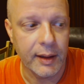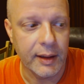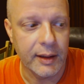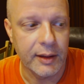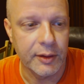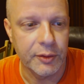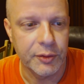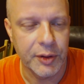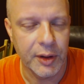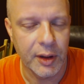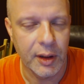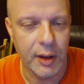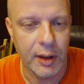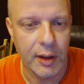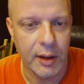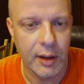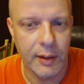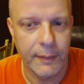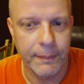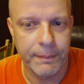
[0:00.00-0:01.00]
and
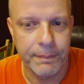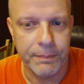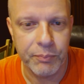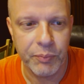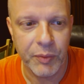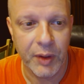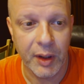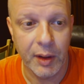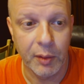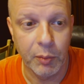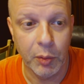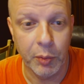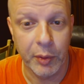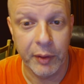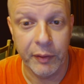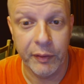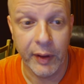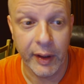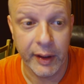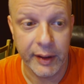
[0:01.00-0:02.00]
um, and
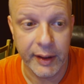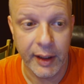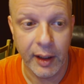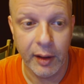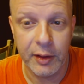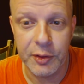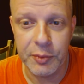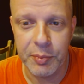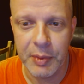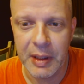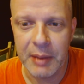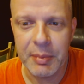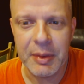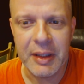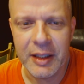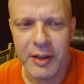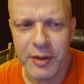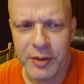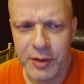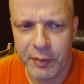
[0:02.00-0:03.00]
what we find out is
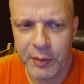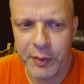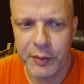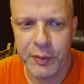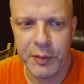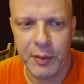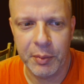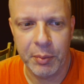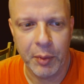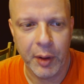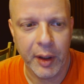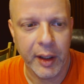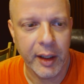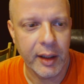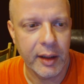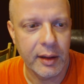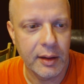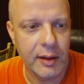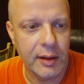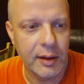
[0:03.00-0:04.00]
maybe he suffers from
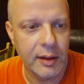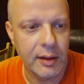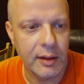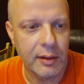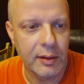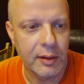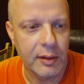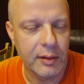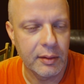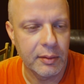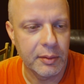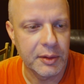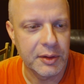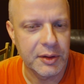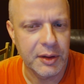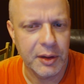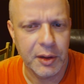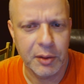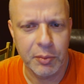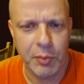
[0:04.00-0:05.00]
rad uh, or
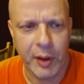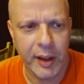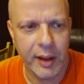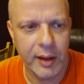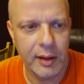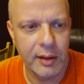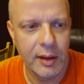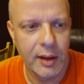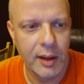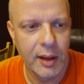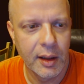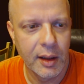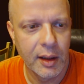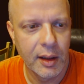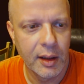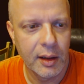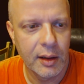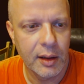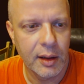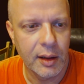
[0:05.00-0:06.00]
was it rad
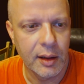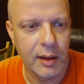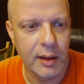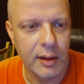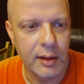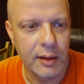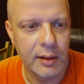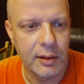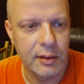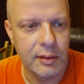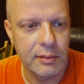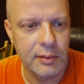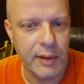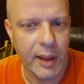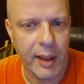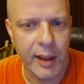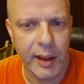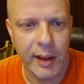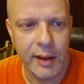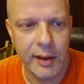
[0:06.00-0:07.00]
uh,
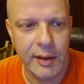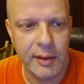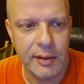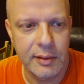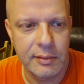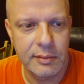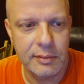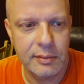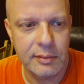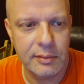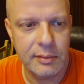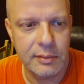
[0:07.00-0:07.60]
ad